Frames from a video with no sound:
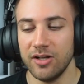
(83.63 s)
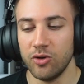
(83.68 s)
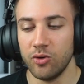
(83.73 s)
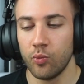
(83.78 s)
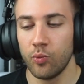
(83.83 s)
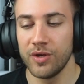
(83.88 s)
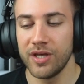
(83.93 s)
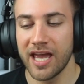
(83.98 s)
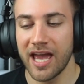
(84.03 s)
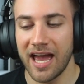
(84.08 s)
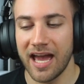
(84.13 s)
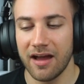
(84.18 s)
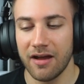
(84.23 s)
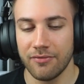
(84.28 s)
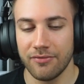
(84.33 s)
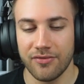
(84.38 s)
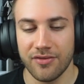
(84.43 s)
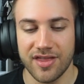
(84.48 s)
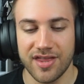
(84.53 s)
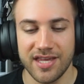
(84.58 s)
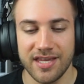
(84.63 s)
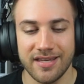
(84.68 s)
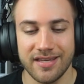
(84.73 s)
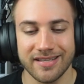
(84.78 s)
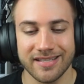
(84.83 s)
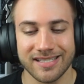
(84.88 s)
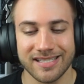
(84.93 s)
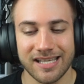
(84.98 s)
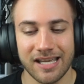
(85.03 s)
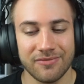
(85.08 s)
we have
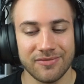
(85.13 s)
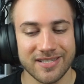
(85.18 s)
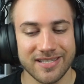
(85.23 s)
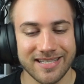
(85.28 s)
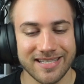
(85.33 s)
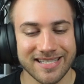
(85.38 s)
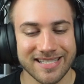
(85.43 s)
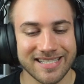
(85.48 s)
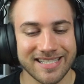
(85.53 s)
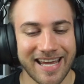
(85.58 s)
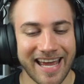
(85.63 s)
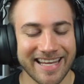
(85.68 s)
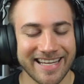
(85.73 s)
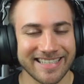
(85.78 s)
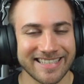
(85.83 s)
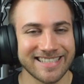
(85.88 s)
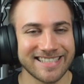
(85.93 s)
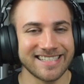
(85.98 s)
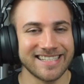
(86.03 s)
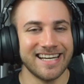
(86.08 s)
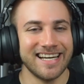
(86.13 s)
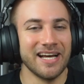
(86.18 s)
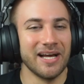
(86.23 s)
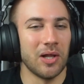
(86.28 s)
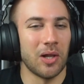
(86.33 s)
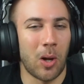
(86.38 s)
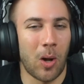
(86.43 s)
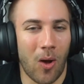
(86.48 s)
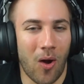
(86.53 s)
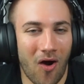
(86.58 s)
the 17 second
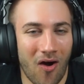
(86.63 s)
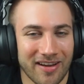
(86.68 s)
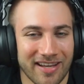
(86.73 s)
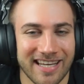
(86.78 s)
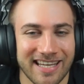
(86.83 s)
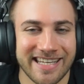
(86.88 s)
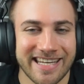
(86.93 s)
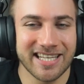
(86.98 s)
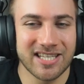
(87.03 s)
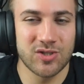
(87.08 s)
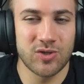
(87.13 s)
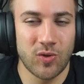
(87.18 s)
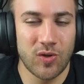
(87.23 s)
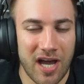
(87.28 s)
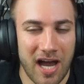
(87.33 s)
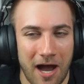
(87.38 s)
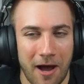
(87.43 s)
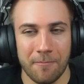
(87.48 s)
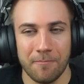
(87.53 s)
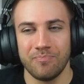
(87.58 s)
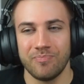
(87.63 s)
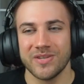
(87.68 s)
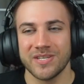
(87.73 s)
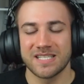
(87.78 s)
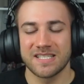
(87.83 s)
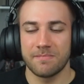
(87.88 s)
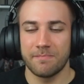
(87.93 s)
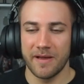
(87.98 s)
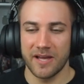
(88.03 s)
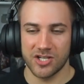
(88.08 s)
long Yet to Come
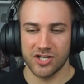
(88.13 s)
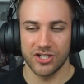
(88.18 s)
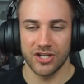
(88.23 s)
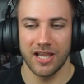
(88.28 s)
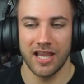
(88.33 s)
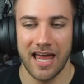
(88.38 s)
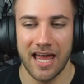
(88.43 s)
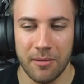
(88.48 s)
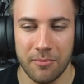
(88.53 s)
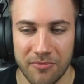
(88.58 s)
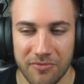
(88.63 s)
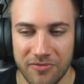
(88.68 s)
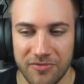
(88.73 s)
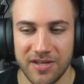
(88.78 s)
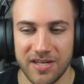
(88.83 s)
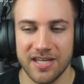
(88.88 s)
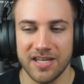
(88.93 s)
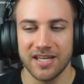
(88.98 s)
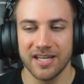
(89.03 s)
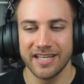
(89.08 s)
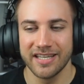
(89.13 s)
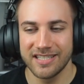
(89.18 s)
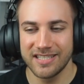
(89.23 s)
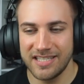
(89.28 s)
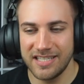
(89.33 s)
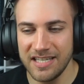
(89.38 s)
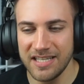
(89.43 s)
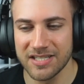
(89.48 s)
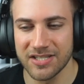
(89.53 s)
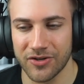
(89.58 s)
special MV
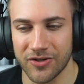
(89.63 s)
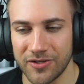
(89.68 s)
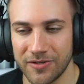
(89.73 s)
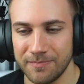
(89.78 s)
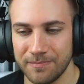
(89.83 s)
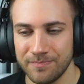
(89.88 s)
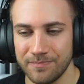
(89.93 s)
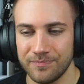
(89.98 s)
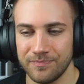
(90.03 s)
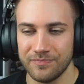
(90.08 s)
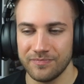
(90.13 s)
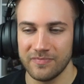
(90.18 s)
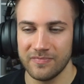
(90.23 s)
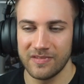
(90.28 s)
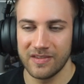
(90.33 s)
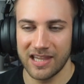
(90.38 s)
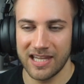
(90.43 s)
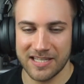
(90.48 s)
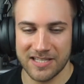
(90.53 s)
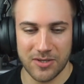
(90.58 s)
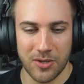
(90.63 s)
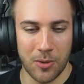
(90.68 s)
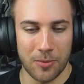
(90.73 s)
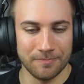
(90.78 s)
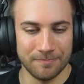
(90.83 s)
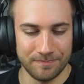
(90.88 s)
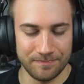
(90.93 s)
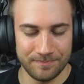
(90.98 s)
teaser. Let's go.